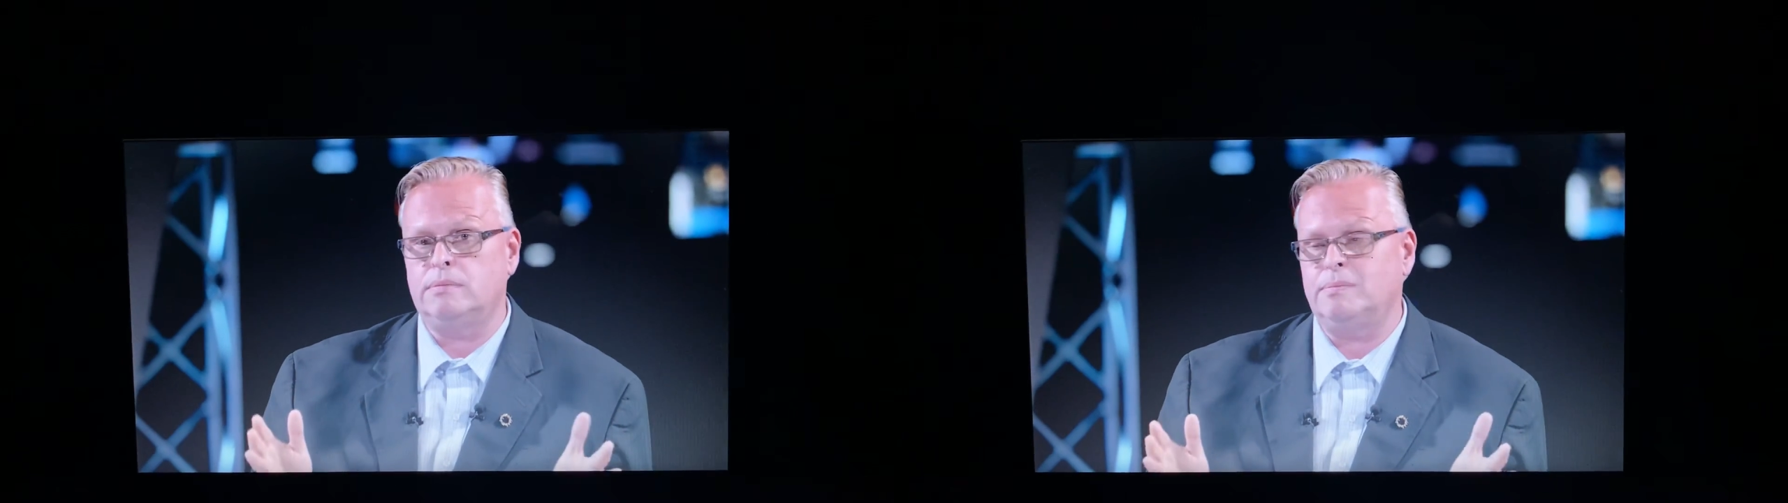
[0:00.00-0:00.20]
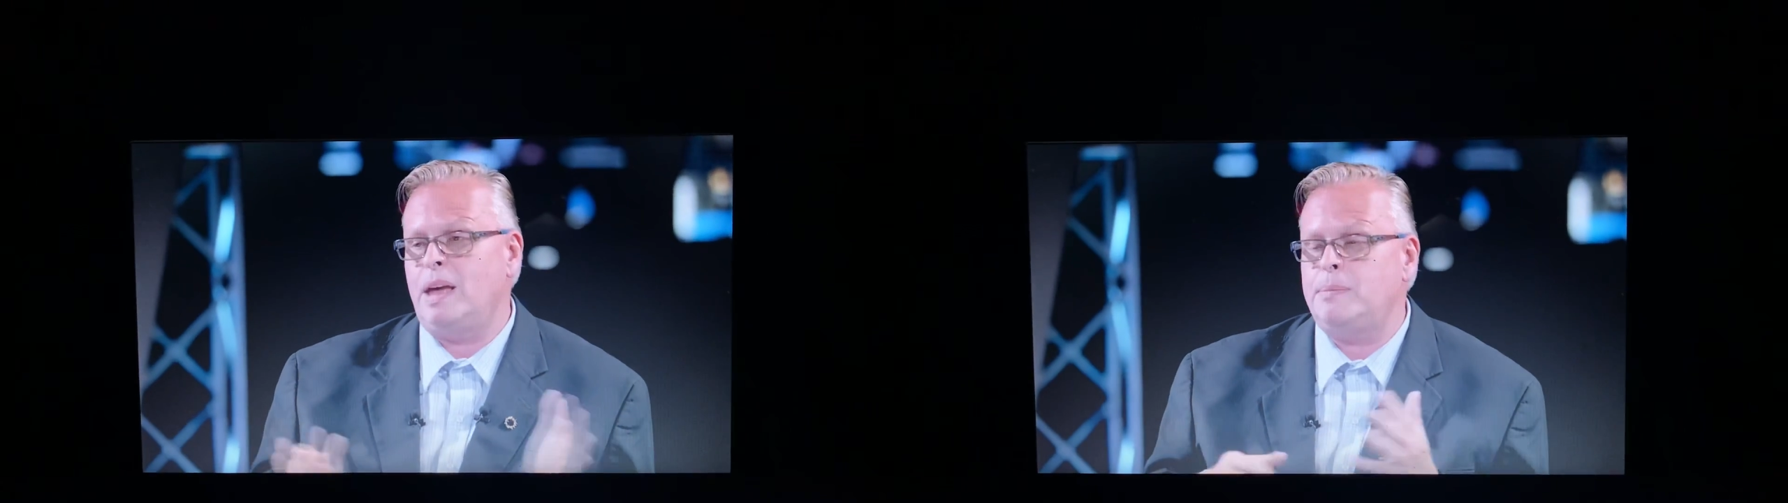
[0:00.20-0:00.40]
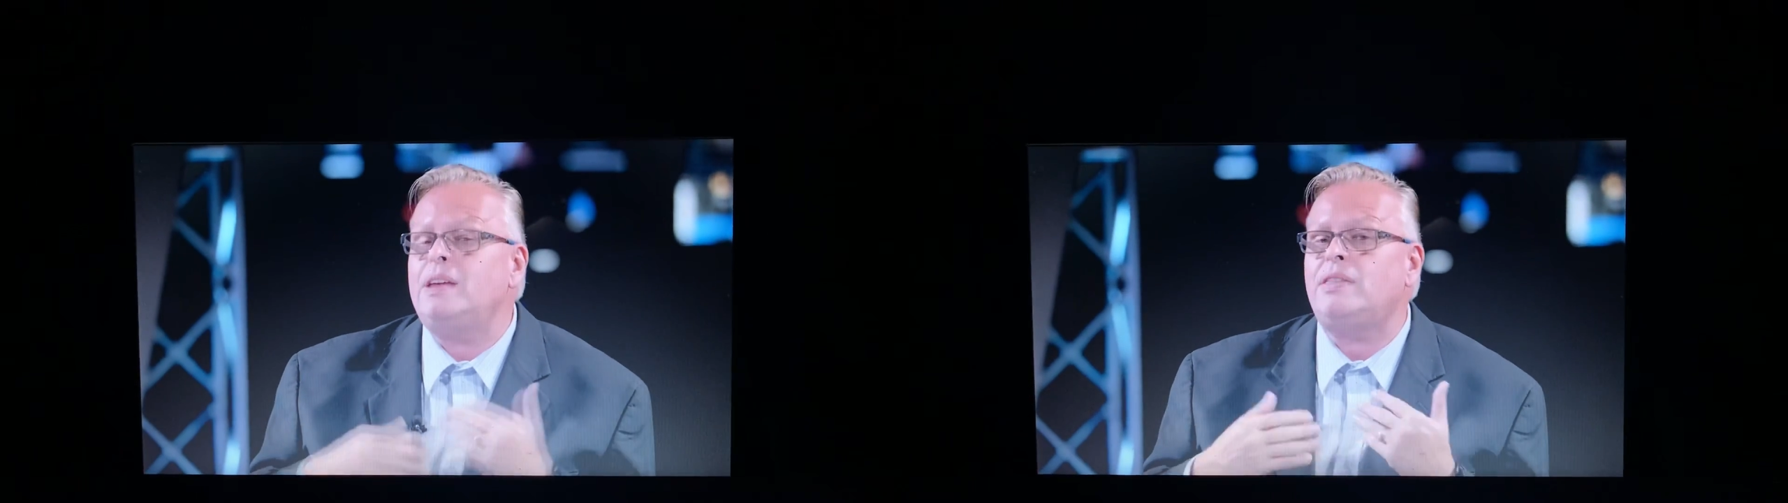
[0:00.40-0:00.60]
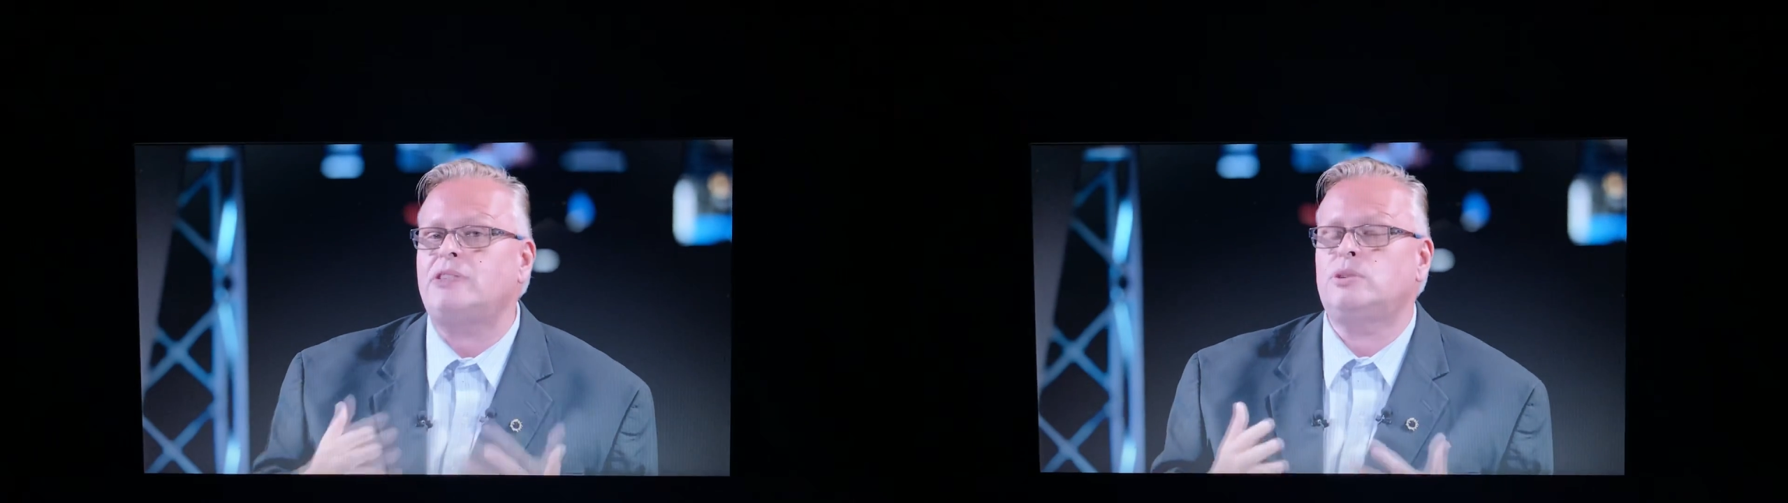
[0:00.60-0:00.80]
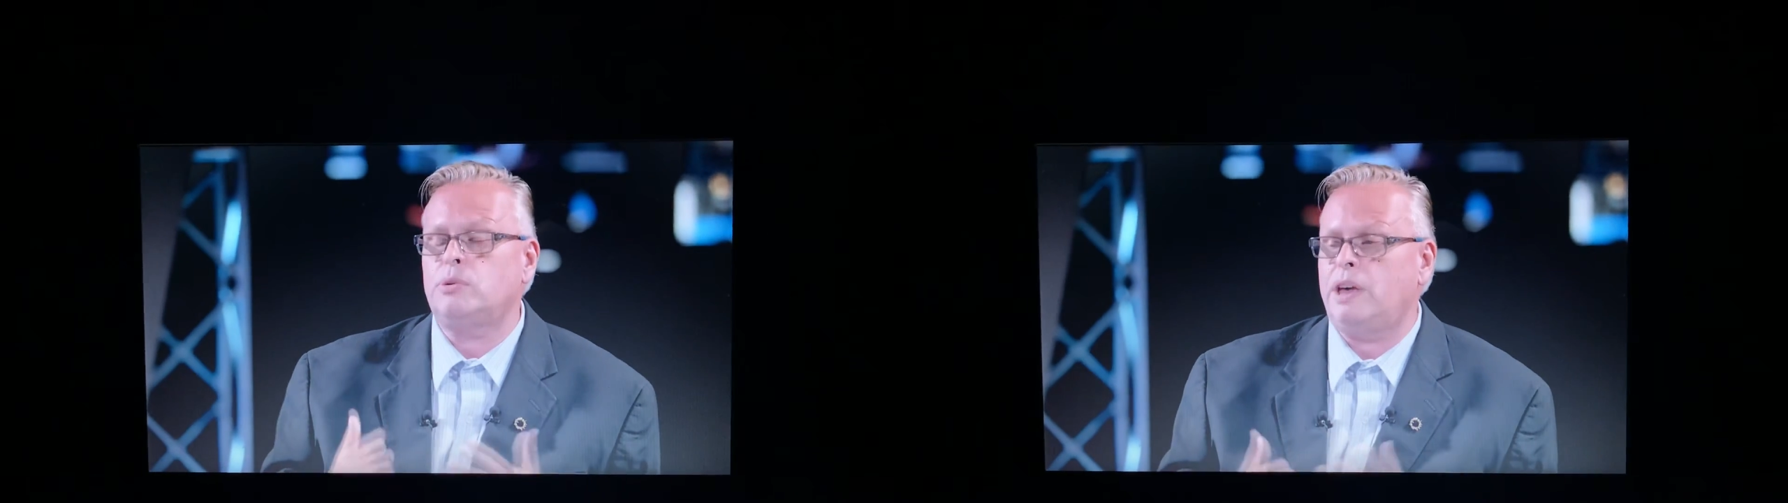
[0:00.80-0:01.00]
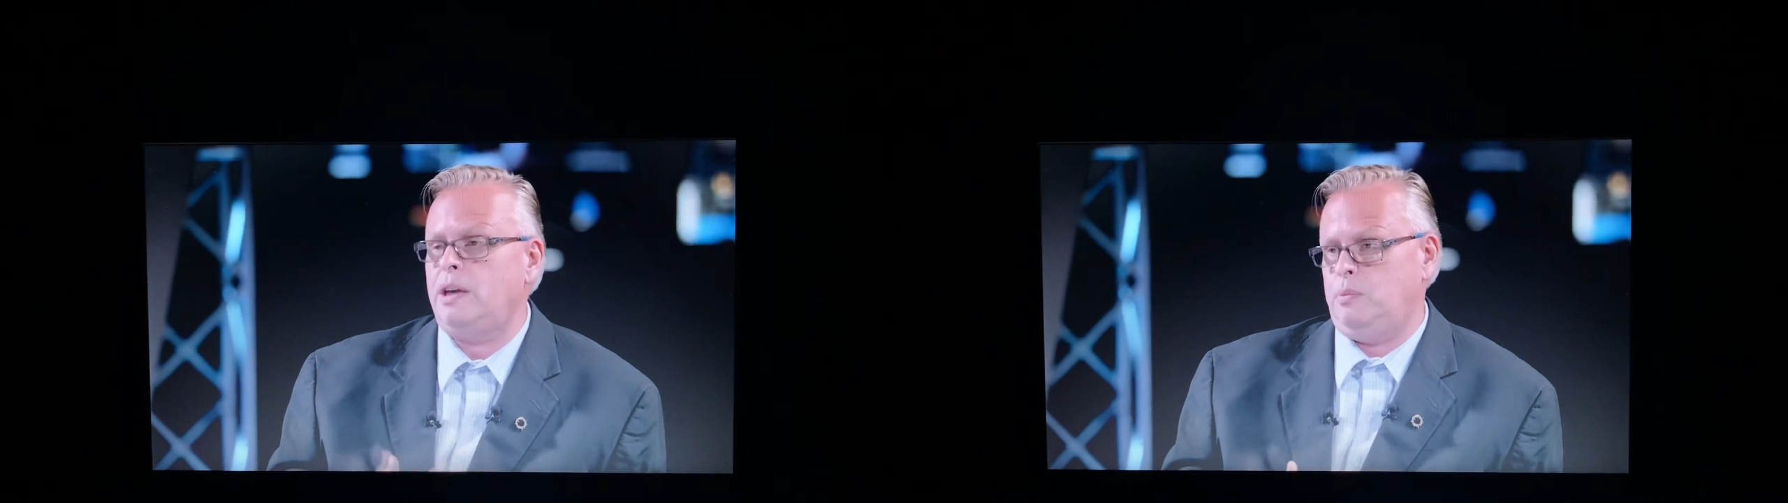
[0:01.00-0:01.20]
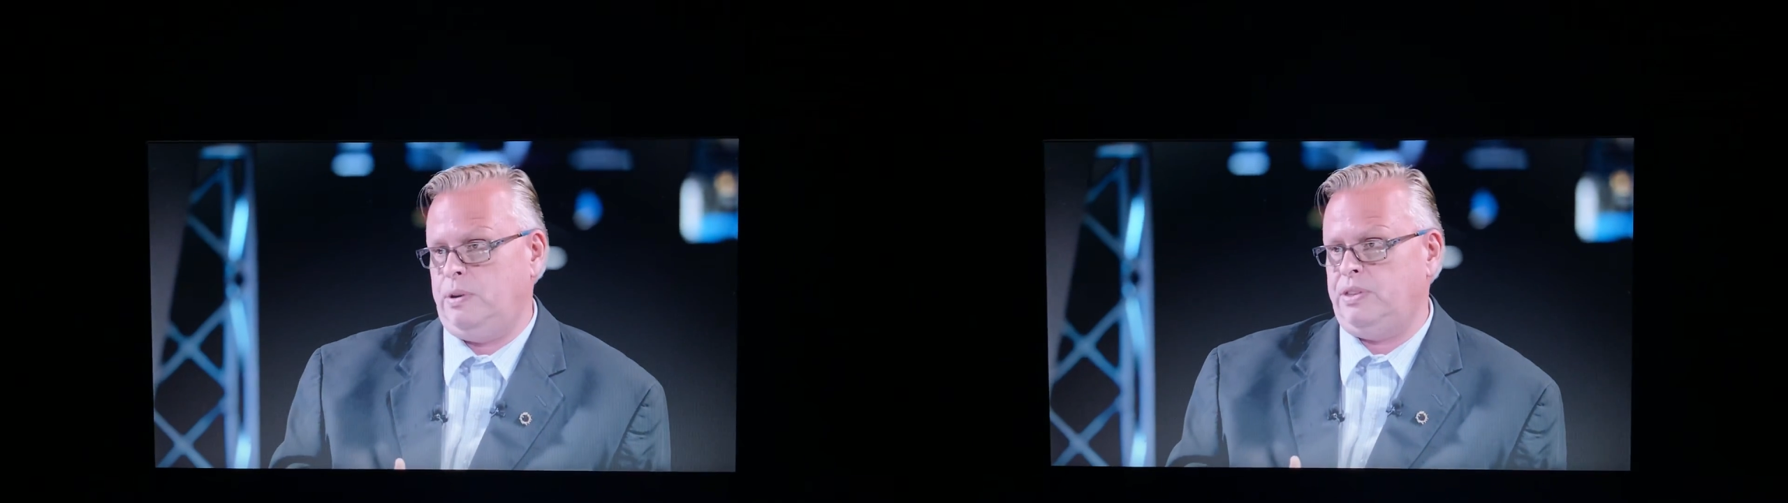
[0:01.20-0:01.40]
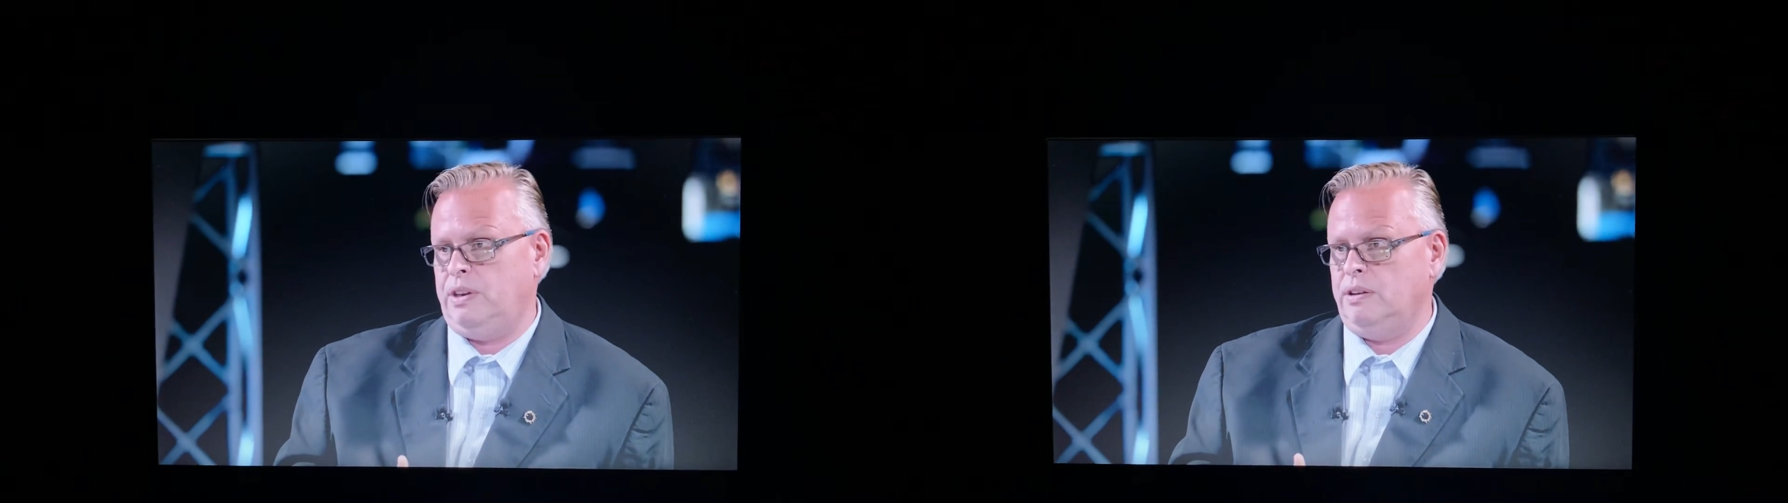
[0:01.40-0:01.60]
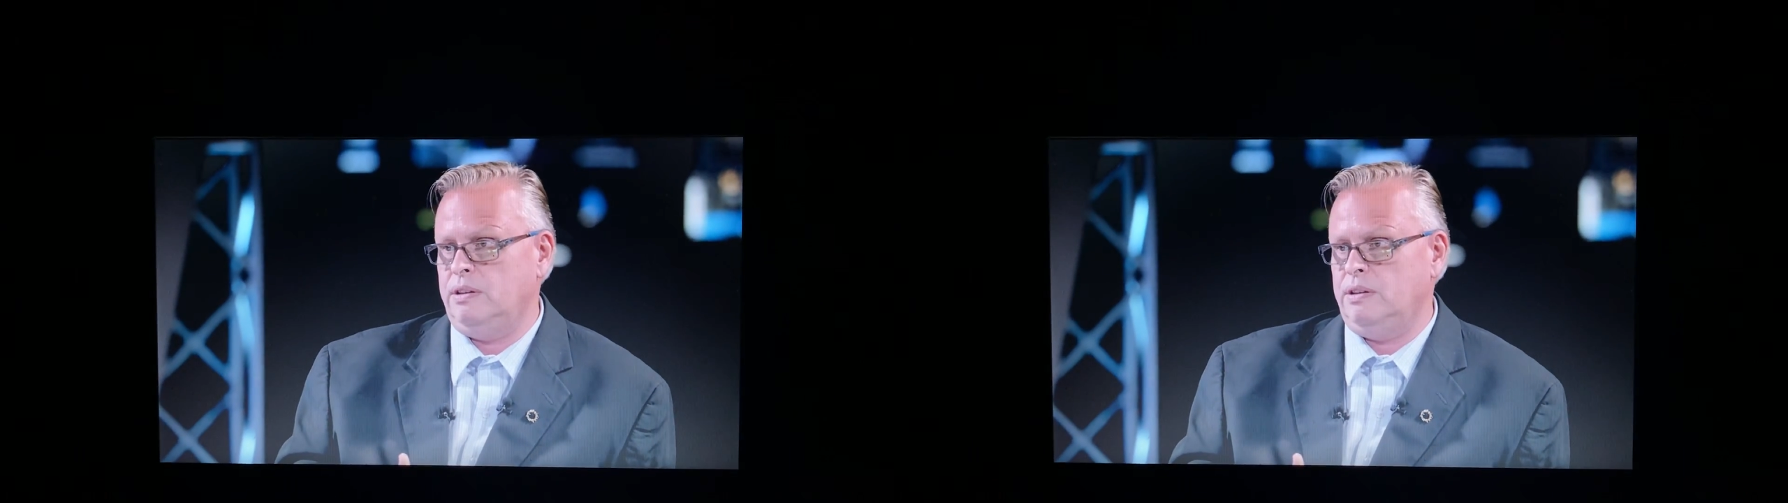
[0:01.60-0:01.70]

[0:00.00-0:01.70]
Maybe that's okay with you.